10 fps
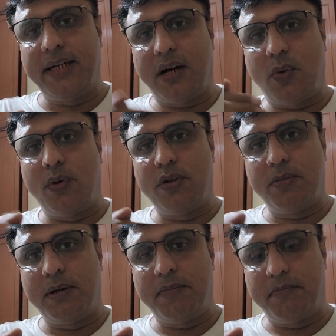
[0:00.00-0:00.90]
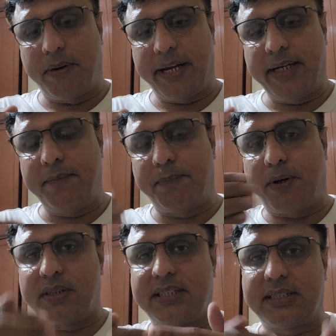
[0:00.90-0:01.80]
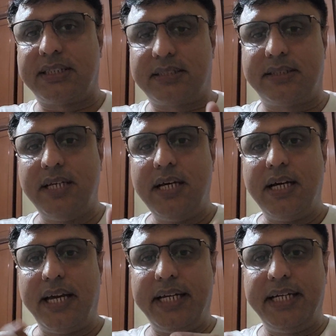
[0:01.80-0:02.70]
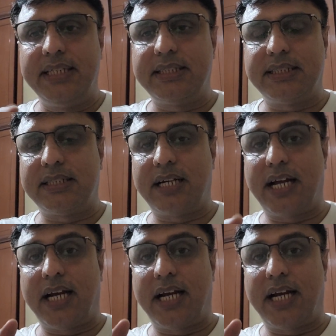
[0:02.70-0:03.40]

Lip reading: how a human brain processes any decision,